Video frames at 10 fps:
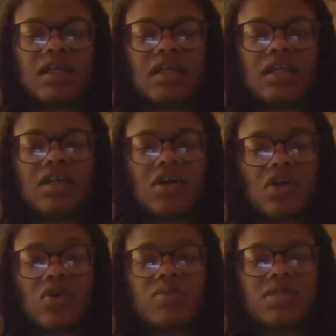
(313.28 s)
in
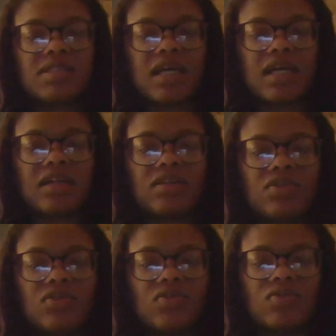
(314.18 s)
hopes that
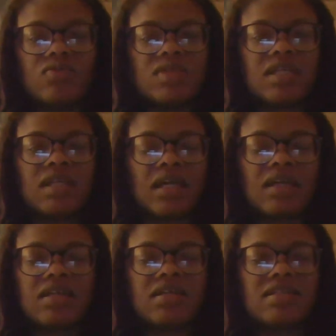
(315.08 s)
you did
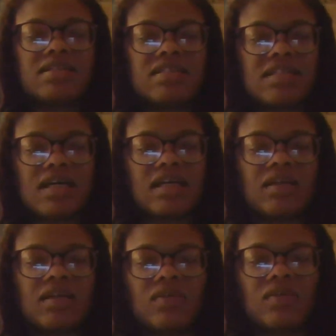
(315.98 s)
a good
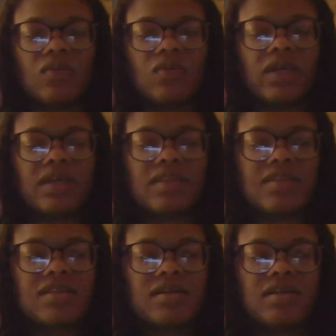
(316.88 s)
study with
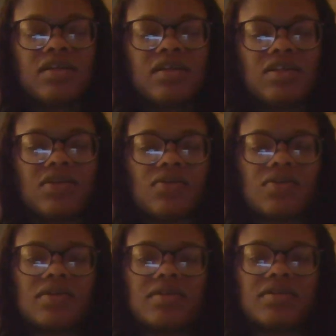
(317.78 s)

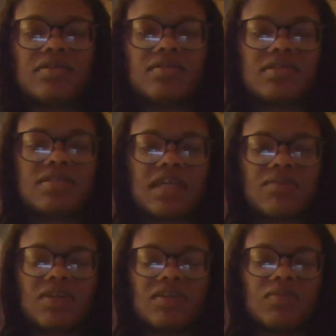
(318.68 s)
your
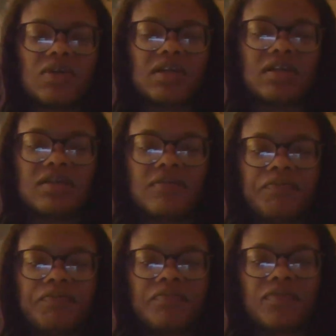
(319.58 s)
segment of the market.
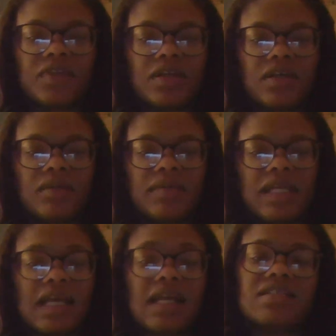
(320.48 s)
Um, and
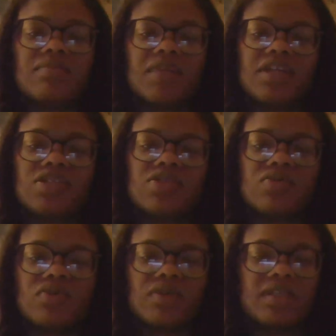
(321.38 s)
I like to make
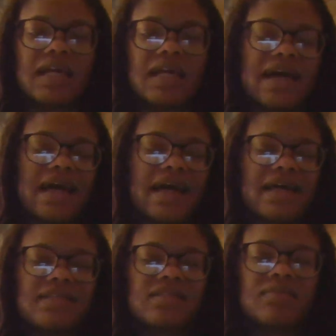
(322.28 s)
sure that I
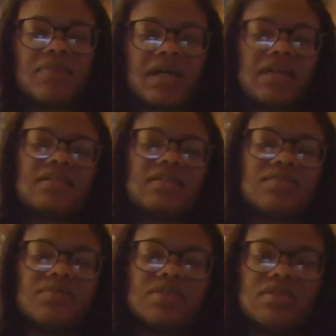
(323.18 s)
ask my
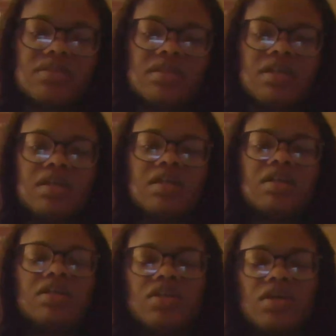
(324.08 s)
customers,
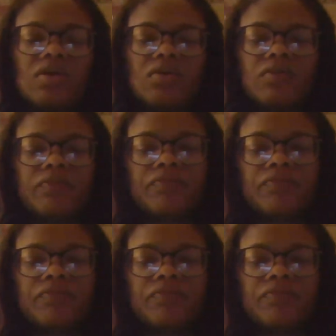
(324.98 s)
you know,